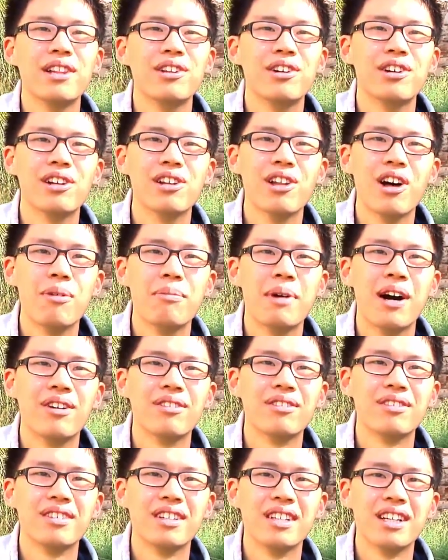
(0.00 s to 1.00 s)
I learned a lot
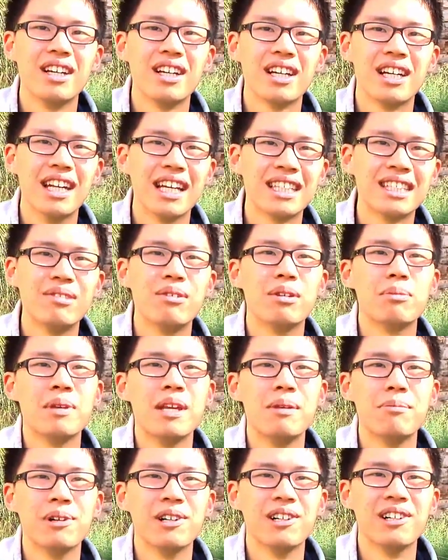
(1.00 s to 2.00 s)
about connecting with
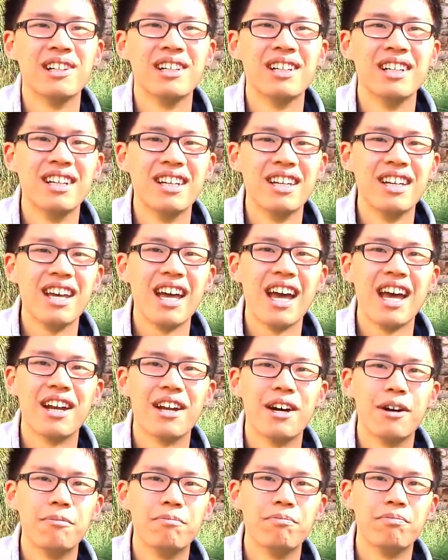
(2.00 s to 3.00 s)
people,
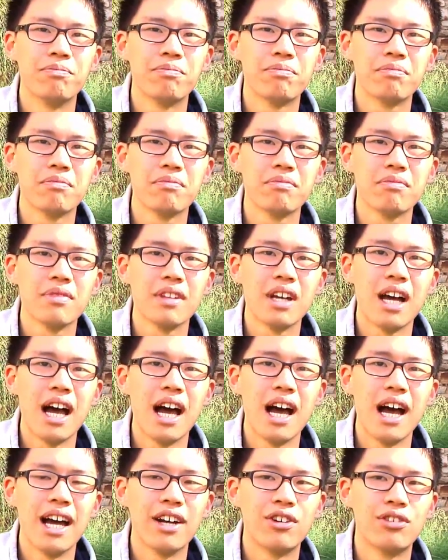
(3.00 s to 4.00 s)
and
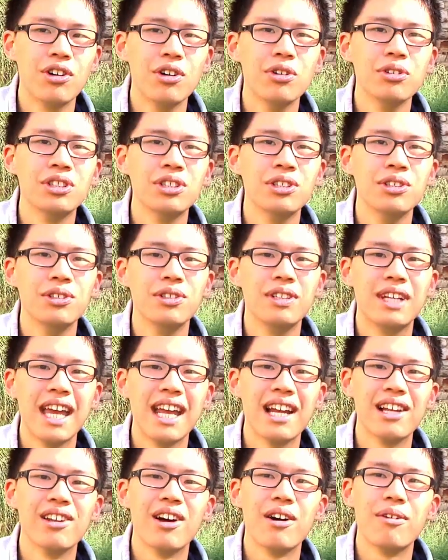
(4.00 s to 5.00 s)
I grew to
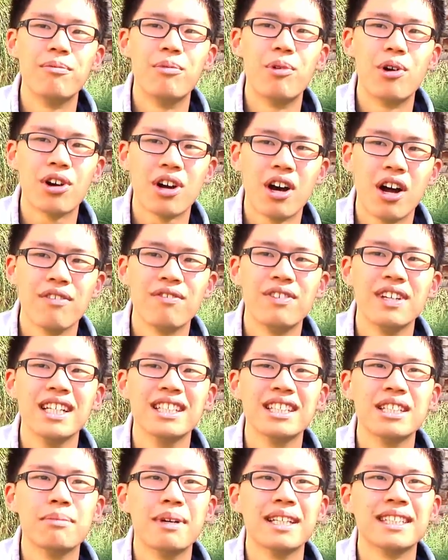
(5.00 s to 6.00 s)
gain a lot more
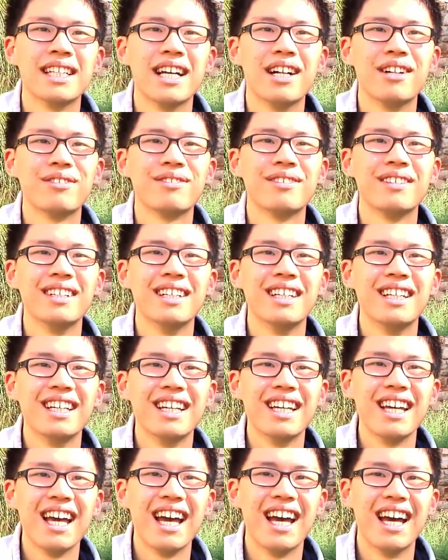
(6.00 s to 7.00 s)
confidence in myself,
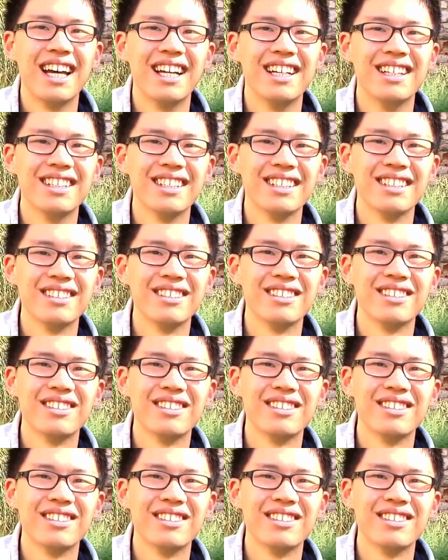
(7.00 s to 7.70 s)
and